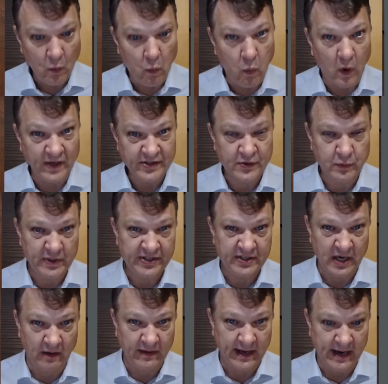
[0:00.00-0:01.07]
once we
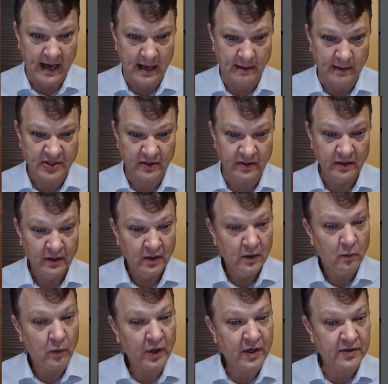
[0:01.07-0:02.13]
sell that option,
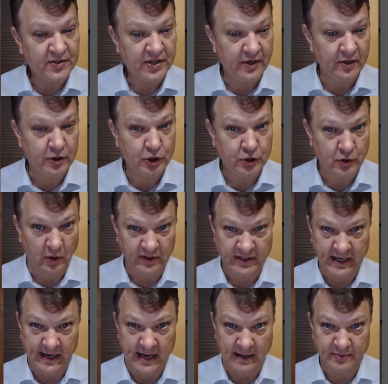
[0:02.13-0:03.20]
we're considered short
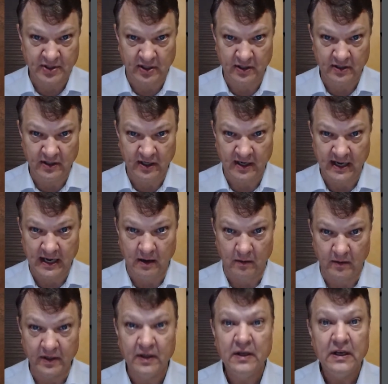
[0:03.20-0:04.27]
that option in the
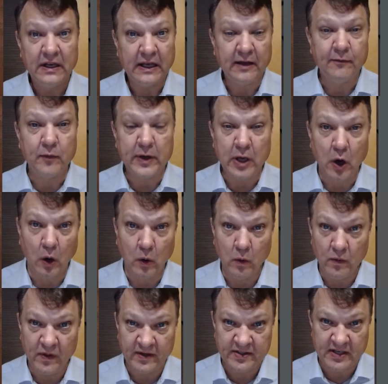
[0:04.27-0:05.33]
account. If we
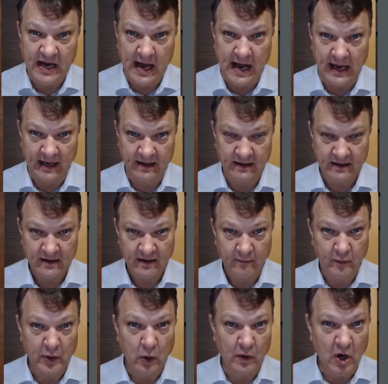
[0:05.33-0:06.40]
own the stock,
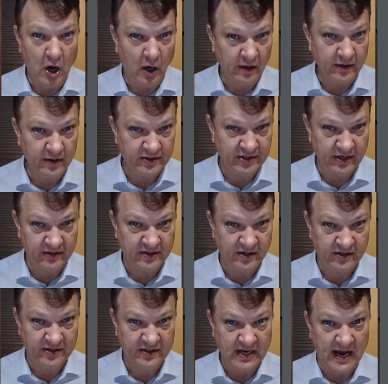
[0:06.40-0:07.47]
if we own 100 shares of
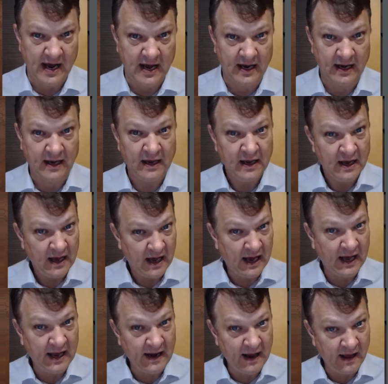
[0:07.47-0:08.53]
the stock
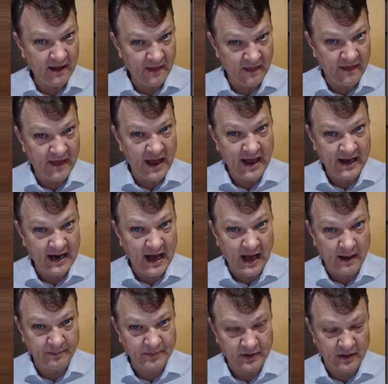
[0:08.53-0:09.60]
on that
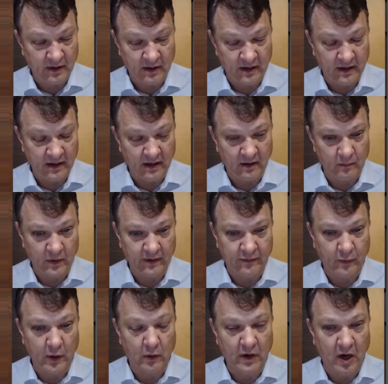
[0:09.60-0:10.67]
option, or if
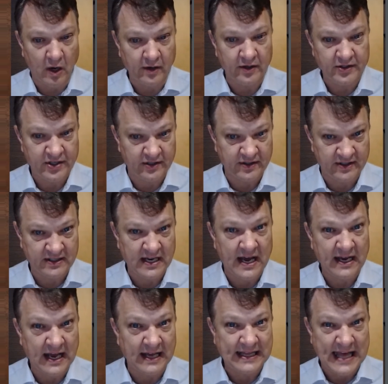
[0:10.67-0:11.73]
we own 100 shares of
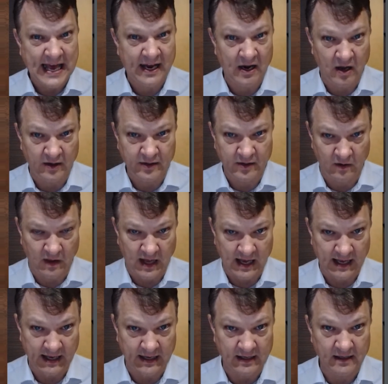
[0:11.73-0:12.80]
stock on that
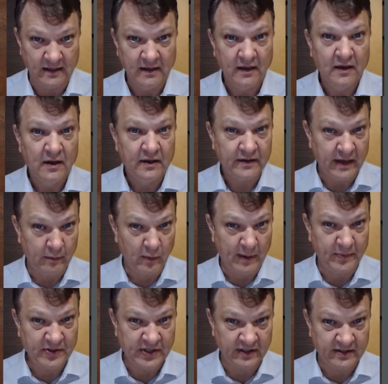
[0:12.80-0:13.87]
underlying that
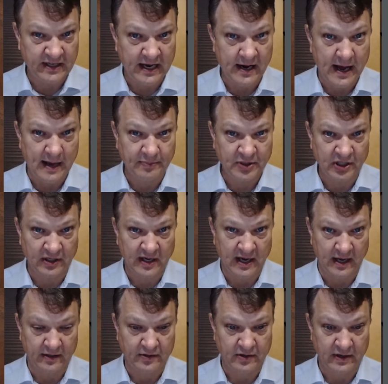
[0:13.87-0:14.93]
represents that option
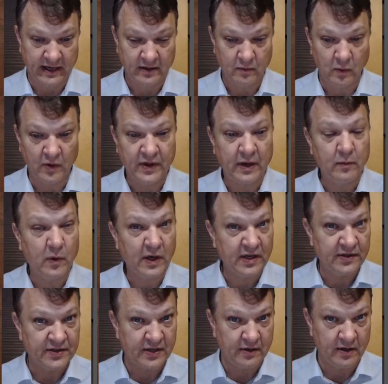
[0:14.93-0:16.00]
contract, well, then we're
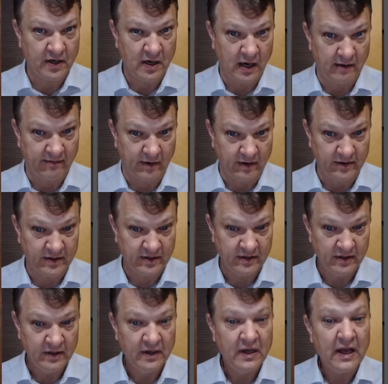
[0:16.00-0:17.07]
considered covered.
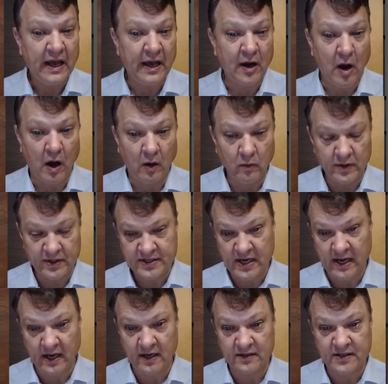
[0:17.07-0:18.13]
And all we're
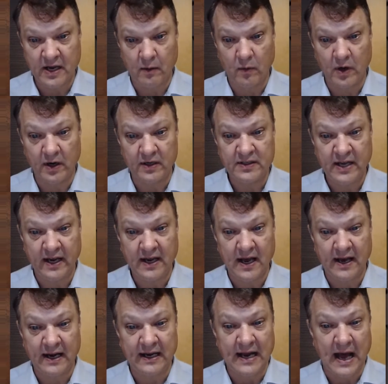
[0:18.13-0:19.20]
saying is that we're going to take
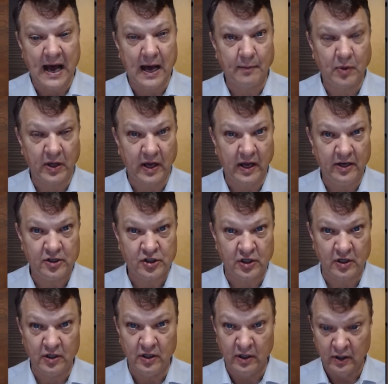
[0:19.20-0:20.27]
on an
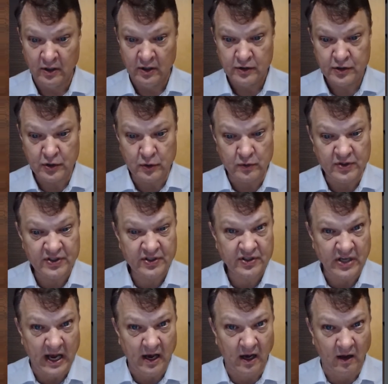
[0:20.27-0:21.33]
obligation to
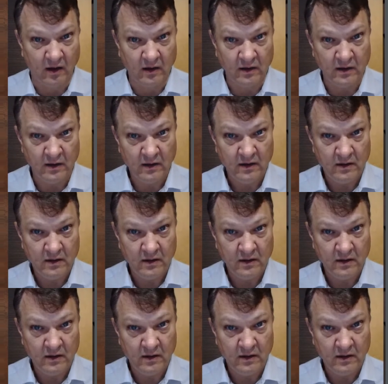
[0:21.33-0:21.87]
sell